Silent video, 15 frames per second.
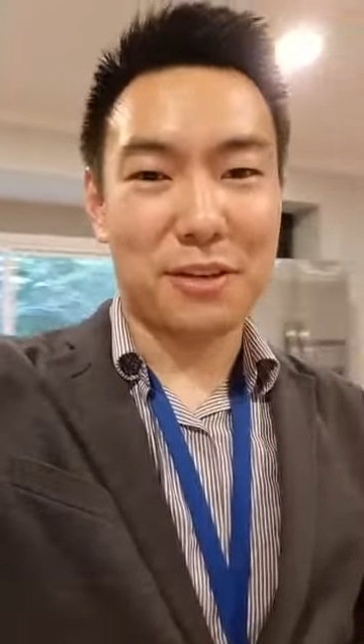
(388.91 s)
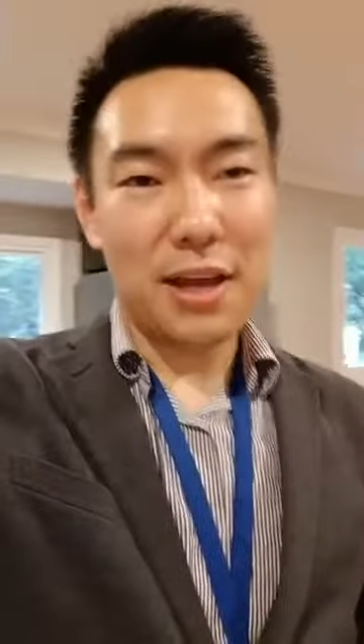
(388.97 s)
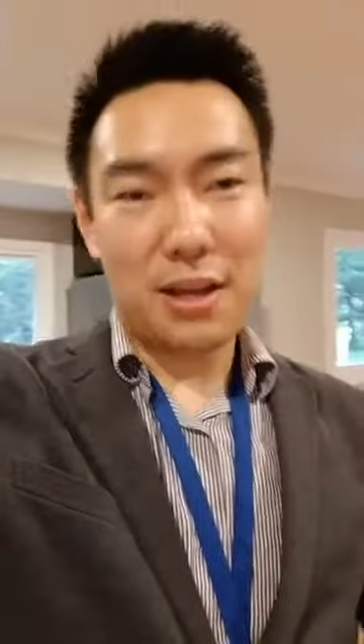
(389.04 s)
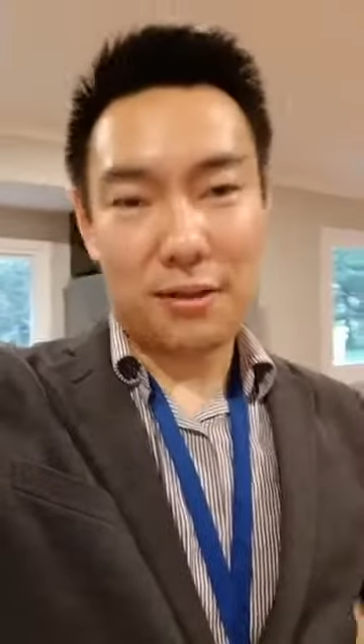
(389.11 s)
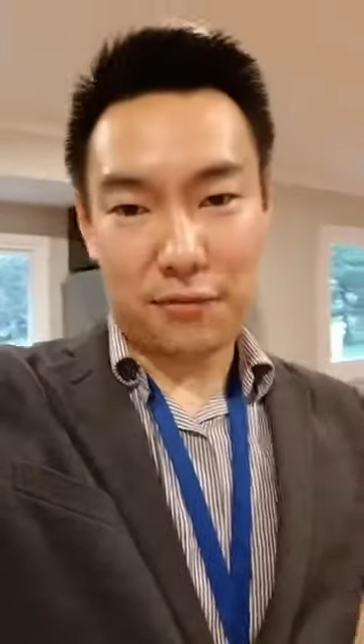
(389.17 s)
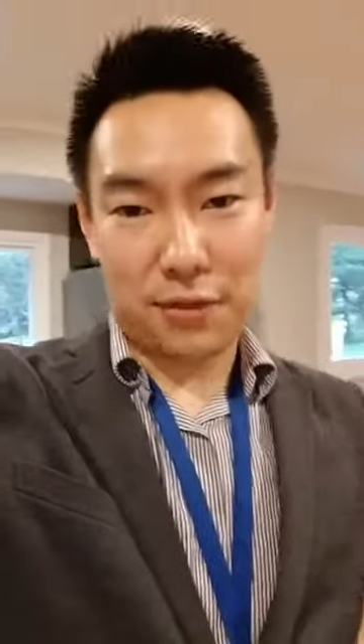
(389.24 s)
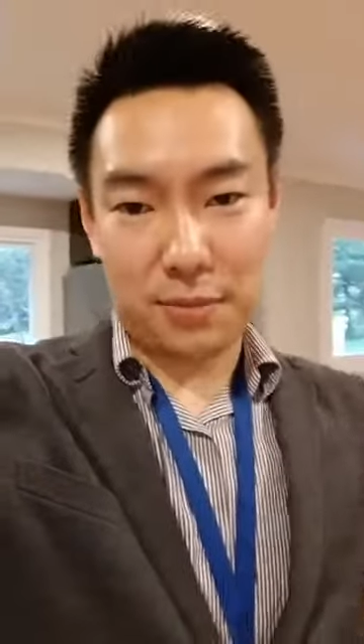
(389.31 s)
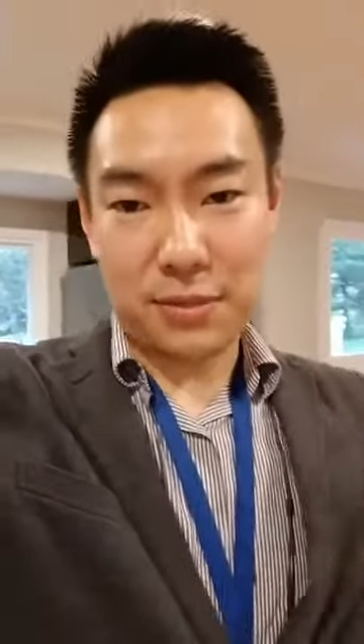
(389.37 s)

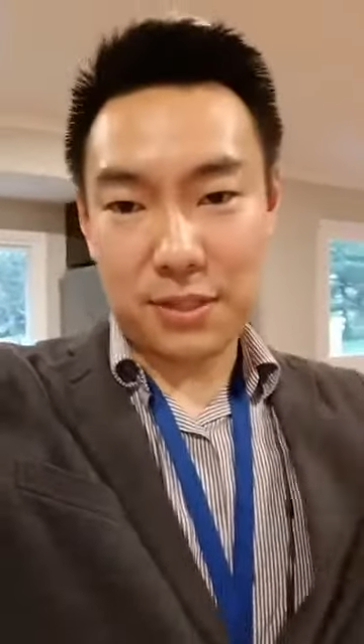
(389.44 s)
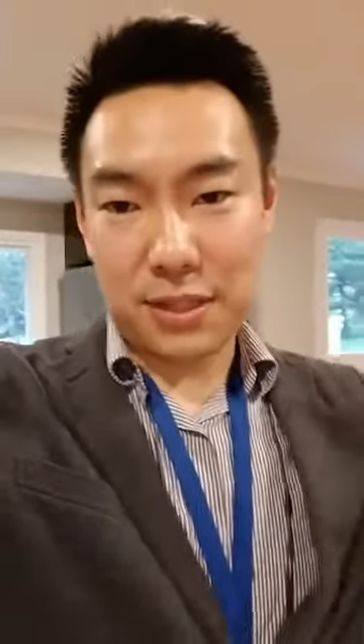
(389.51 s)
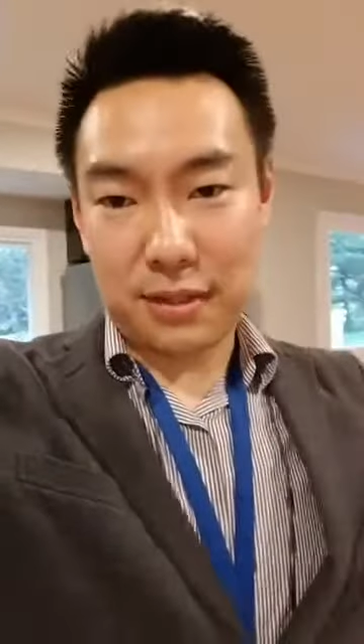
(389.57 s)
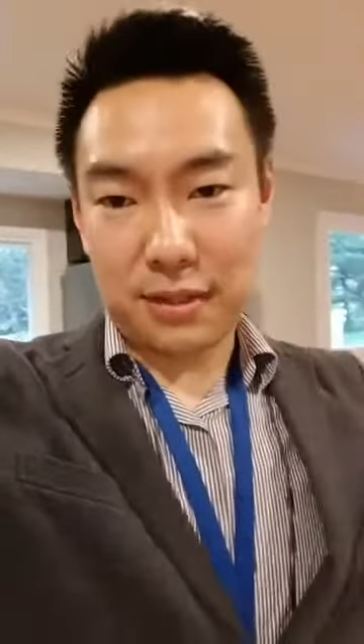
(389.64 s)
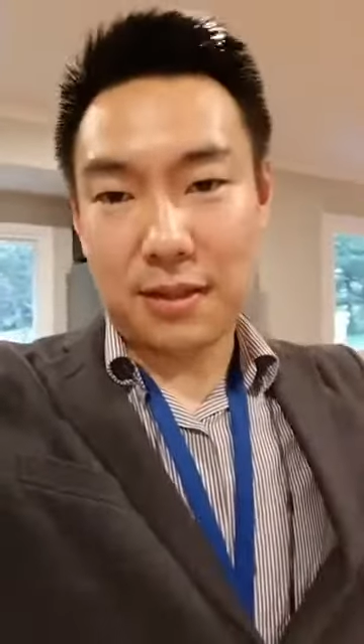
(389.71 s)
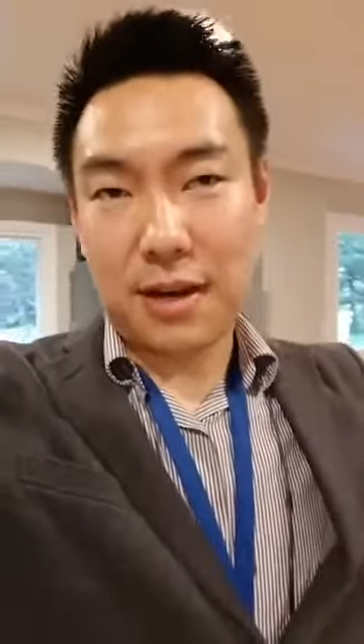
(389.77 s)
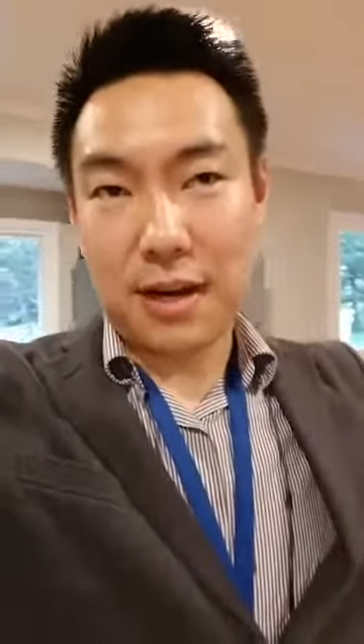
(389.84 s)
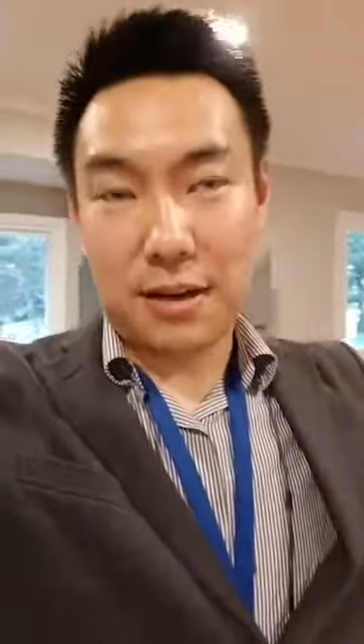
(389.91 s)
from selling
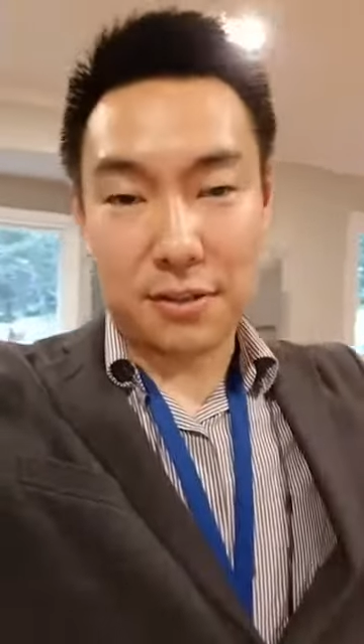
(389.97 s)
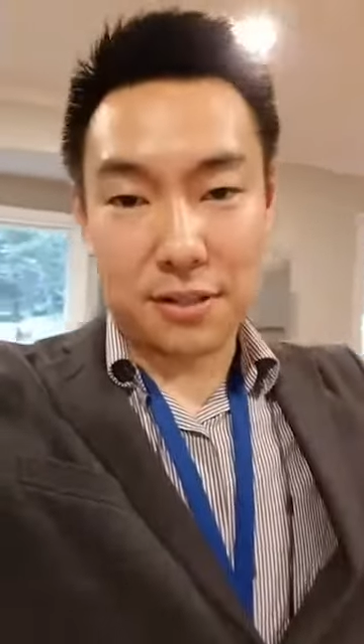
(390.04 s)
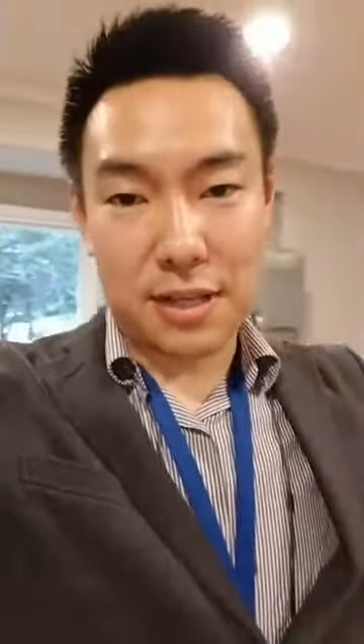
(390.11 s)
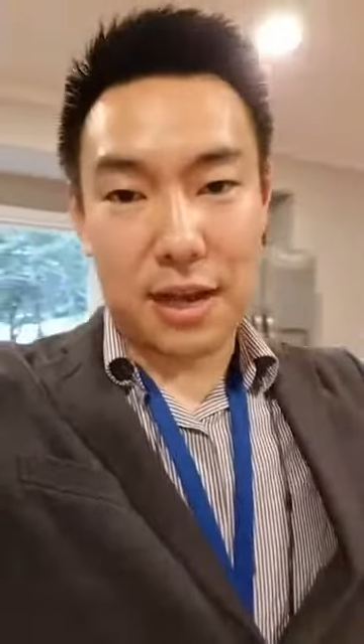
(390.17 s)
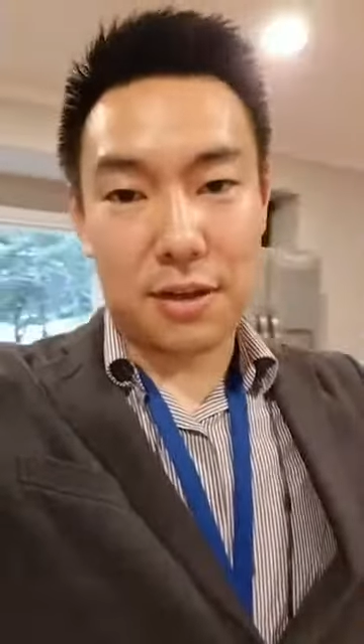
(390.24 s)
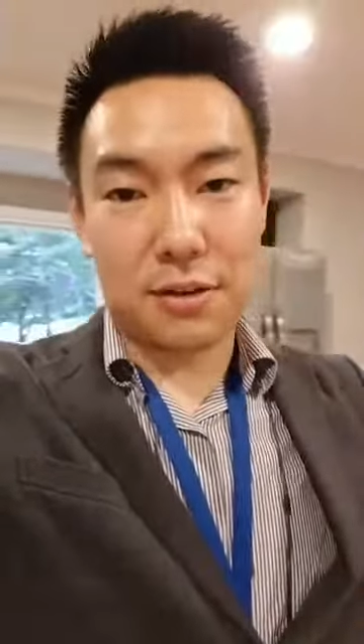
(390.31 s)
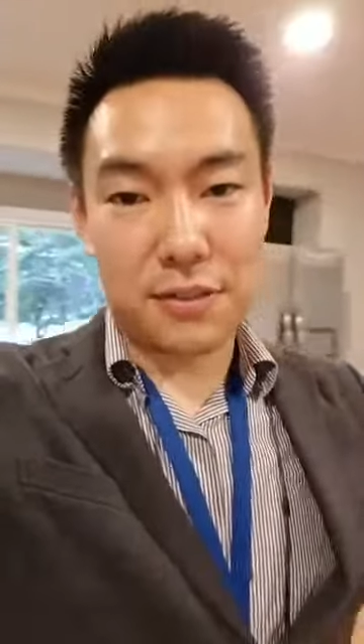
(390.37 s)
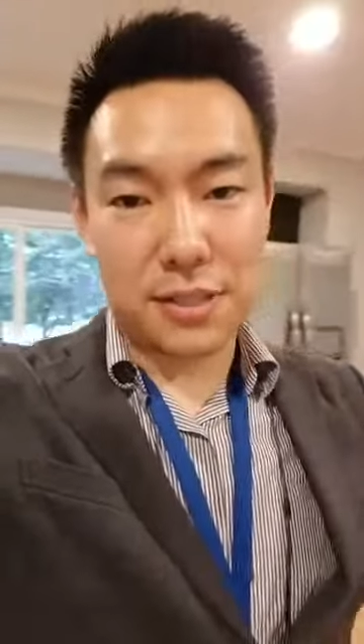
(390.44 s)
their house
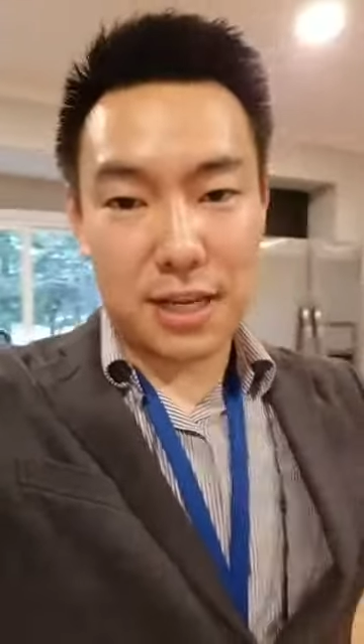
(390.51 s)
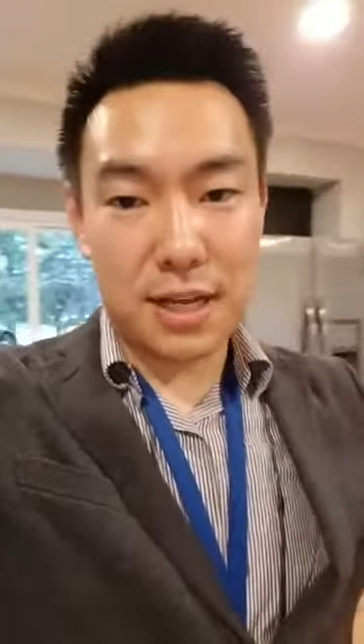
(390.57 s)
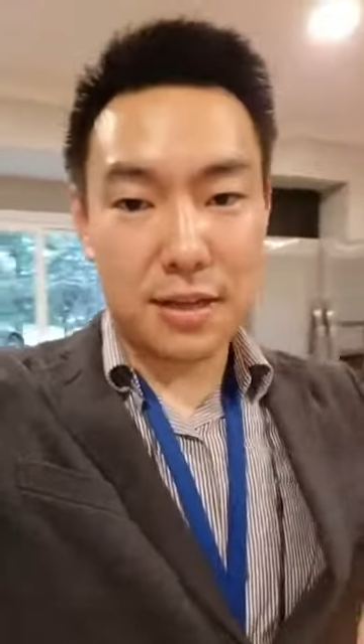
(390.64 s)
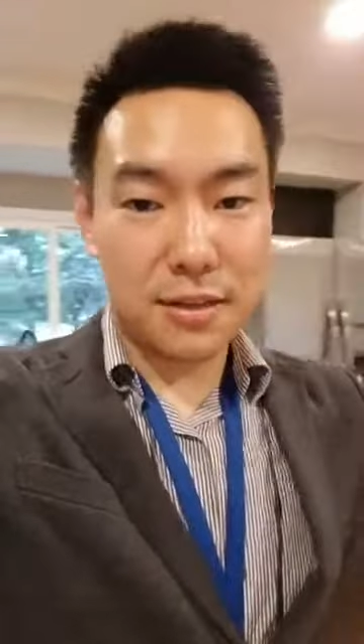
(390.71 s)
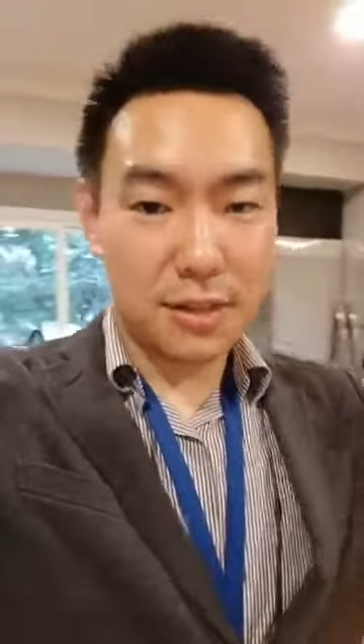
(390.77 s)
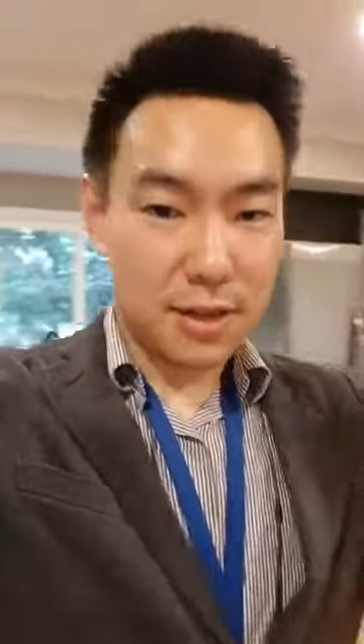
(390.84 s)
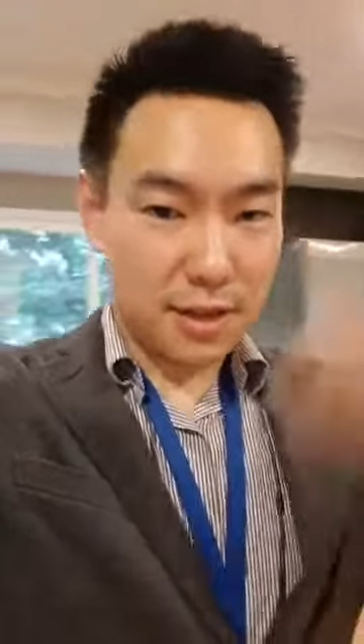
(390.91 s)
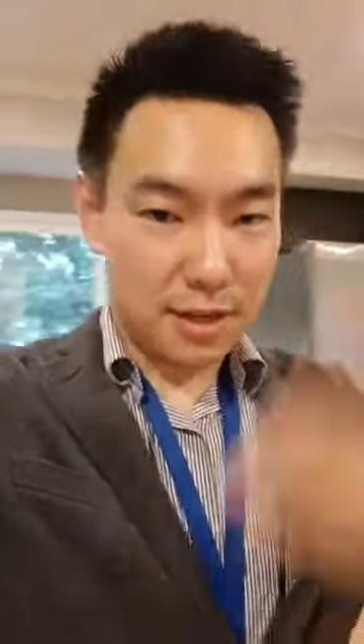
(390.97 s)
out of state